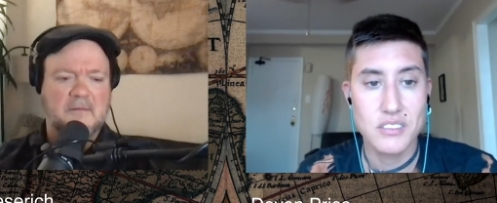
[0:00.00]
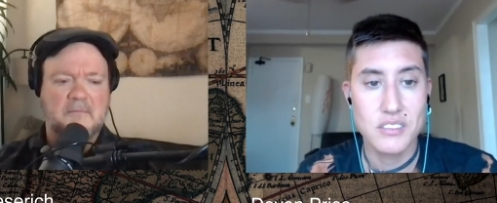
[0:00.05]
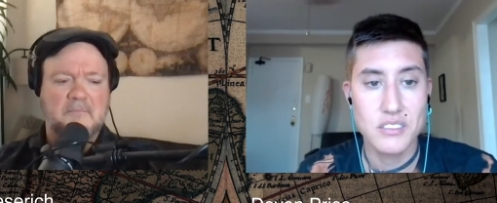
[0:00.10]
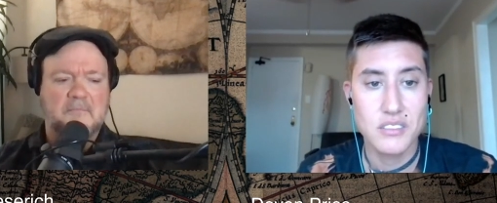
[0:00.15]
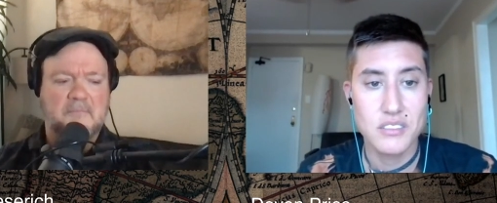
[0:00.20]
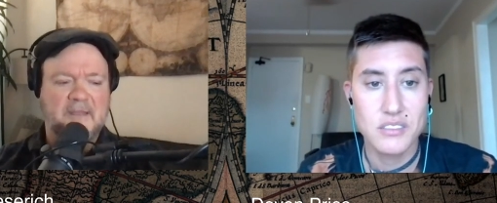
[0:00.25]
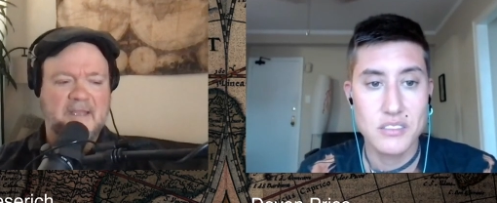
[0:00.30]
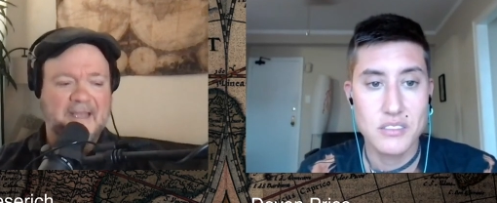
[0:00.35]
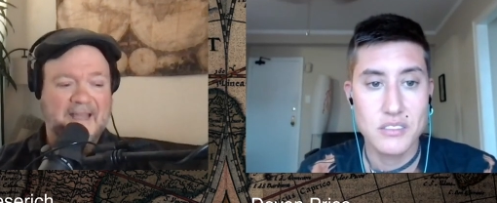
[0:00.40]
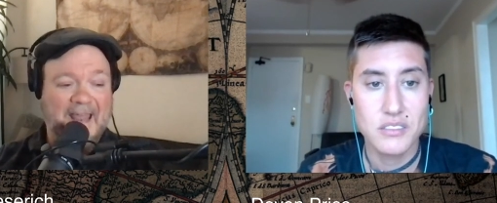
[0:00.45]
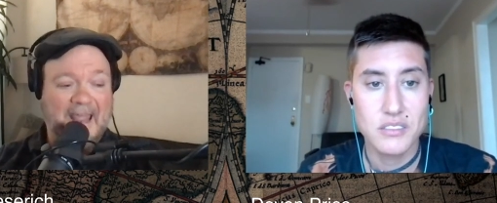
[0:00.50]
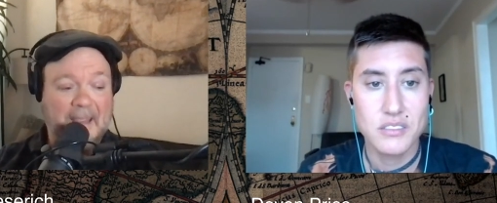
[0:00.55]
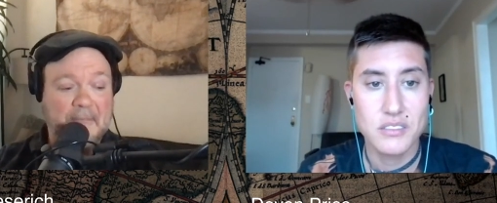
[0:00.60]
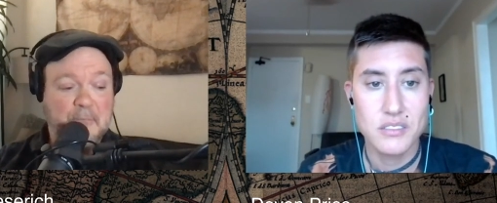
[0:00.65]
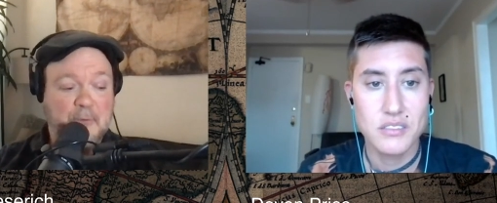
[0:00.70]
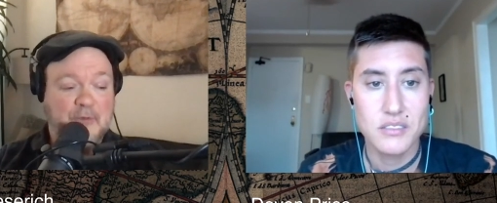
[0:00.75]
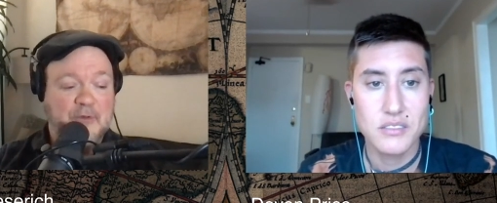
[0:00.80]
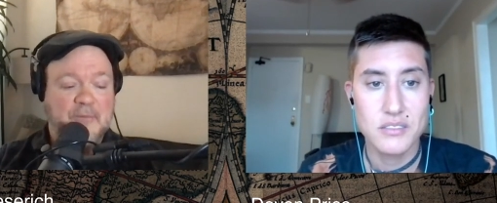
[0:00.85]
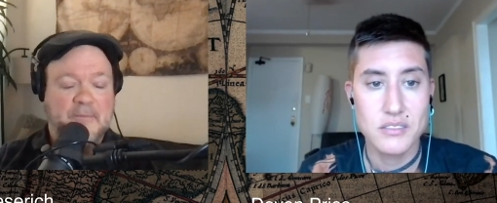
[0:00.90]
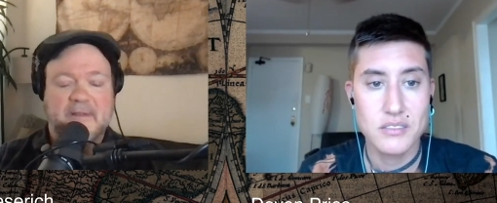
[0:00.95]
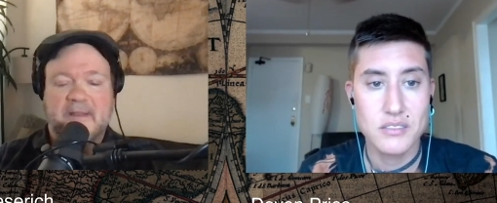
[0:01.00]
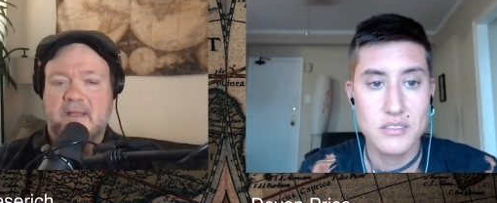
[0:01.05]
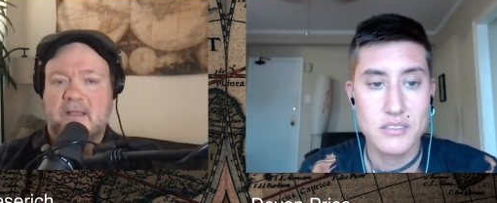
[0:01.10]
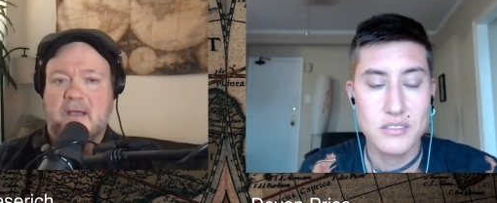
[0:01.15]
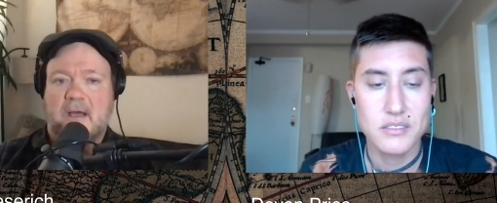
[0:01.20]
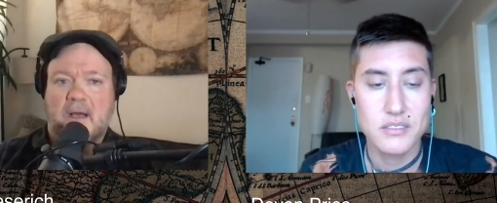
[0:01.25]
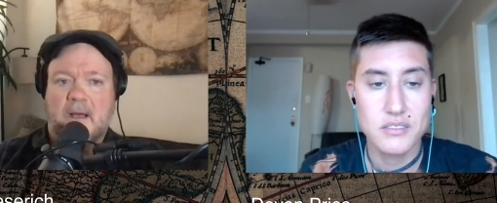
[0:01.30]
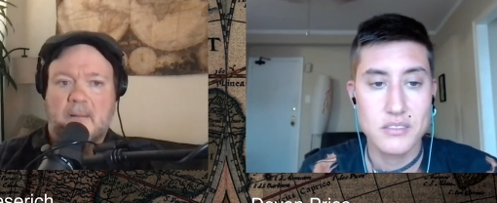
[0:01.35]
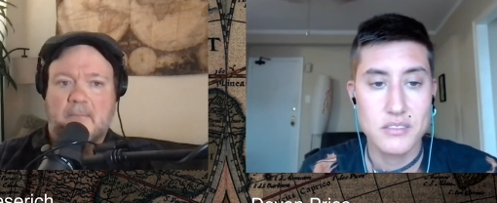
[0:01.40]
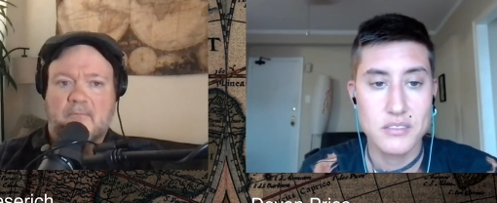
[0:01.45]
Speaker 1: being able to be
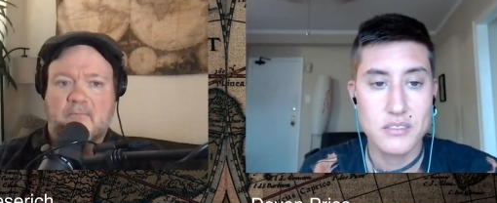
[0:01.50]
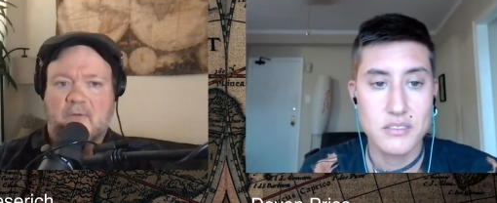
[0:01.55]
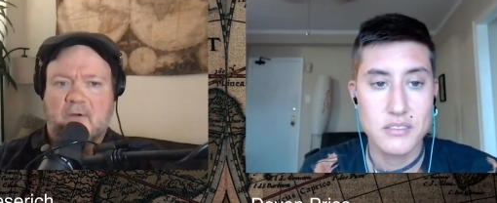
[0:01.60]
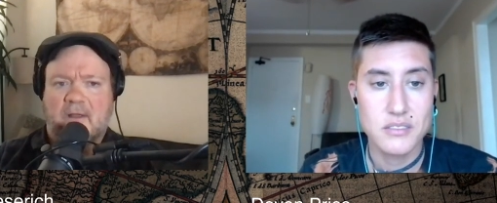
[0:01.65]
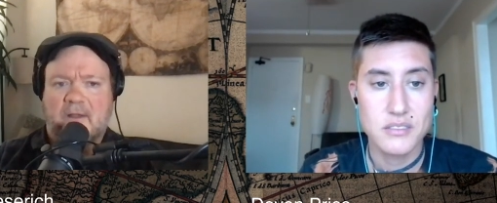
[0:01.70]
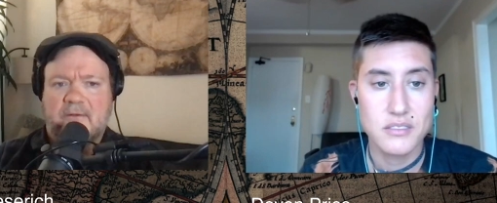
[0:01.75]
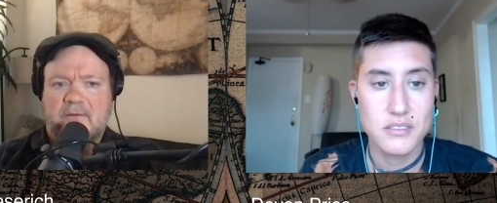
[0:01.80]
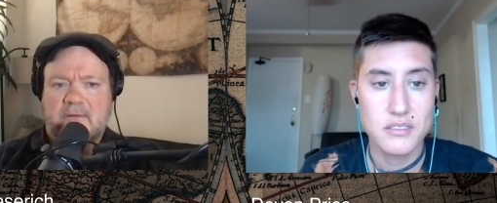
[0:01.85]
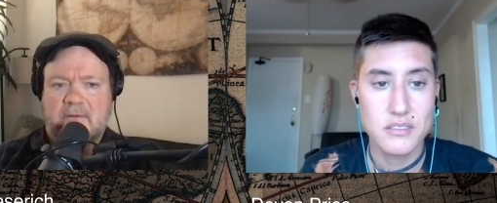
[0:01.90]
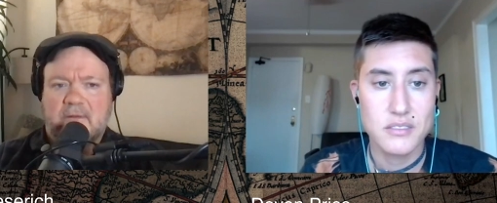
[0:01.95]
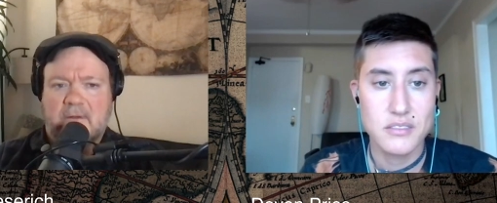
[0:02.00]
upfront